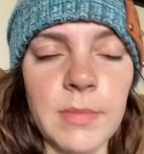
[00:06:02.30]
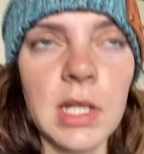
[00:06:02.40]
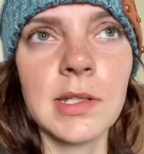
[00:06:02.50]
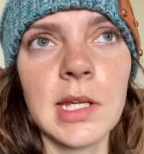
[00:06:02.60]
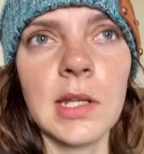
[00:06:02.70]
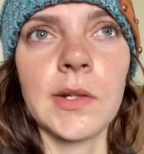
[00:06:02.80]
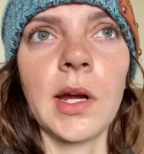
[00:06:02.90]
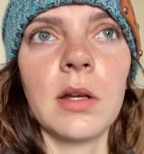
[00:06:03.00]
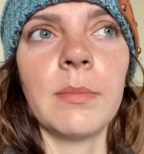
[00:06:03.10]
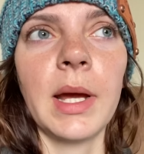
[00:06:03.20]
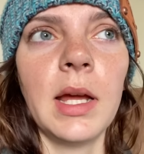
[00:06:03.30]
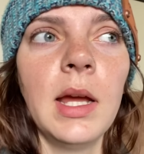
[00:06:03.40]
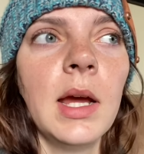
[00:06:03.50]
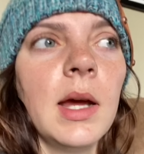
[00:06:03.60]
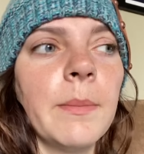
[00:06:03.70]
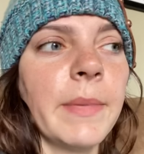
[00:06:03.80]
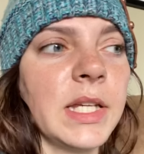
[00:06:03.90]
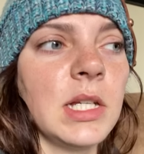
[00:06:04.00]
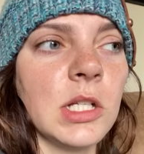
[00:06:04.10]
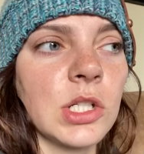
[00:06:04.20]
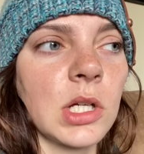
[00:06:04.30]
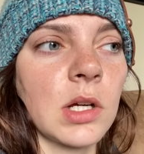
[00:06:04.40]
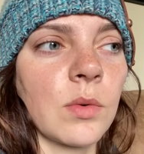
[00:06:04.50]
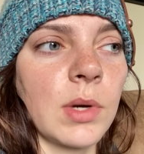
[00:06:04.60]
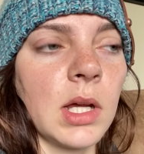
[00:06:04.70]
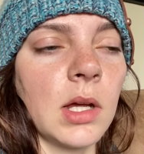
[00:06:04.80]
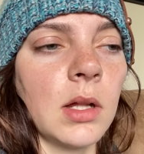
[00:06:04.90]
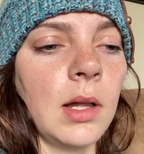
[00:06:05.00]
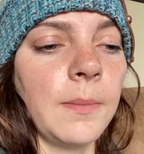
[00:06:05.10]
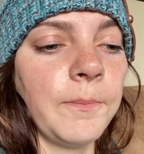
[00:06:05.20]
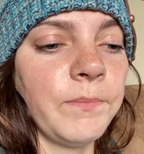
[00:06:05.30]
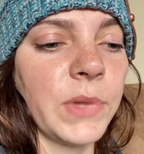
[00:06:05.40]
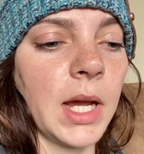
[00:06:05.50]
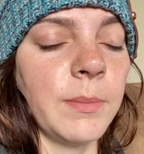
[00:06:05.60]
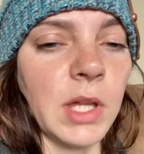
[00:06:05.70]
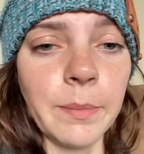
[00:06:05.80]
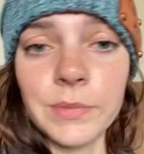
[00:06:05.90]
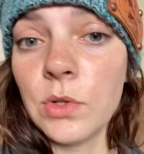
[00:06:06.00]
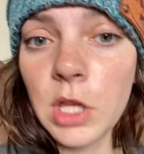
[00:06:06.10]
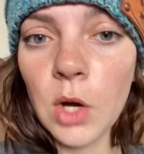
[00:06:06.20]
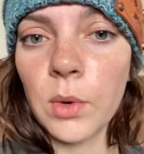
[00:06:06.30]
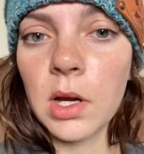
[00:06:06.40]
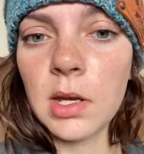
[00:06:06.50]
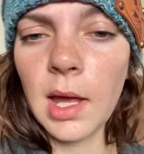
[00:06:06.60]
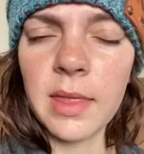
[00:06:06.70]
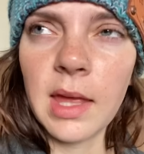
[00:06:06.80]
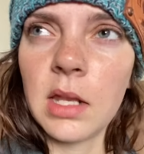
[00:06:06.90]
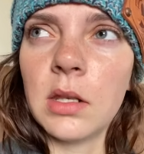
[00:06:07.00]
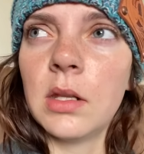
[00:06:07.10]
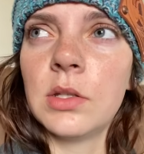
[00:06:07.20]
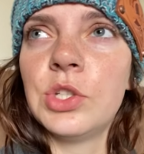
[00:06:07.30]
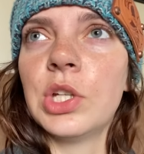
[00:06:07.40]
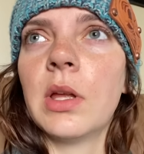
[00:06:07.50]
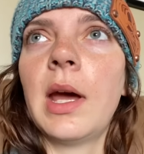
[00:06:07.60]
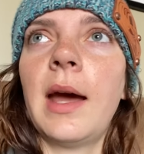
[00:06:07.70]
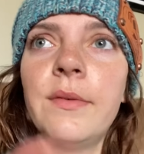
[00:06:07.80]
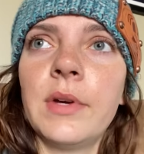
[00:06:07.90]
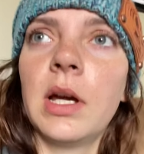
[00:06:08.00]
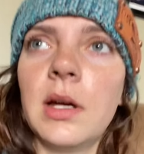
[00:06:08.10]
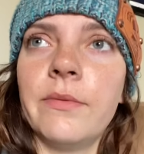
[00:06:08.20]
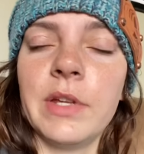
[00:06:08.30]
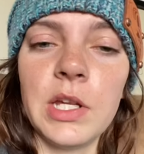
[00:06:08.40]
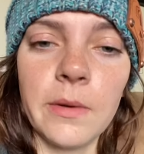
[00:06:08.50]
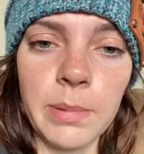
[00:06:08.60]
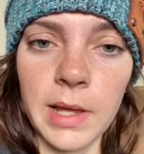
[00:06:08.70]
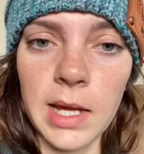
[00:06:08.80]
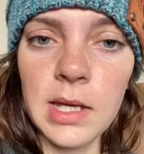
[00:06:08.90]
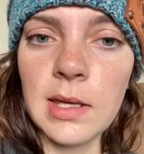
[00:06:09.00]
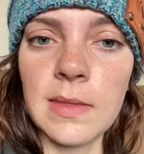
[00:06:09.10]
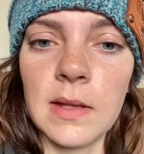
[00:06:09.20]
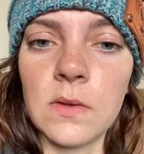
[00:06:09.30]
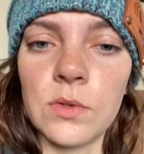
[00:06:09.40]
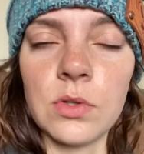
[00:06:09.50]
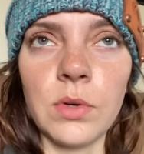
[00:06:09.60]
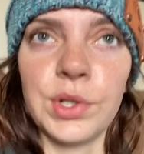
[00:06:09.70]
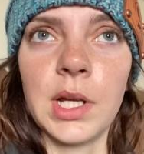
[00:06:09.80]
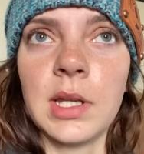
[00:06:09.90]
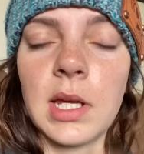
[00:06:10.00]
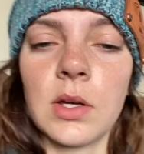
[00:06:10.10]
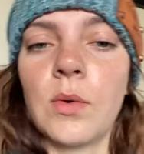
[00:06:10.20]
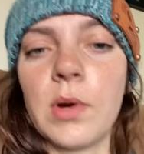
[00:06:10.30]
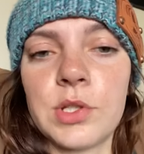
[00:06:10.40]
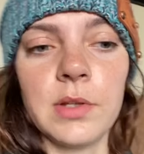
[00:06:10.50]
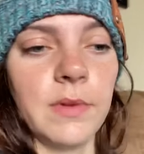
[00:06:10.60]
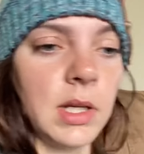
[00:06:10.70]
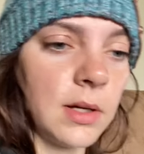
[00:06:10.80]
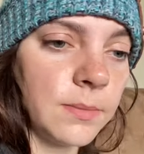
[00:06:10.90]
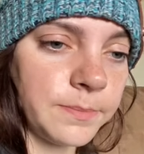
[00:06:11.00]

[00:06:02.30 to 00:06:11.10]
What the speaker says: it is kindergarten, but my teacher will, they'll do their work and then she'll have a video playing, and then those who are done can go watch the video.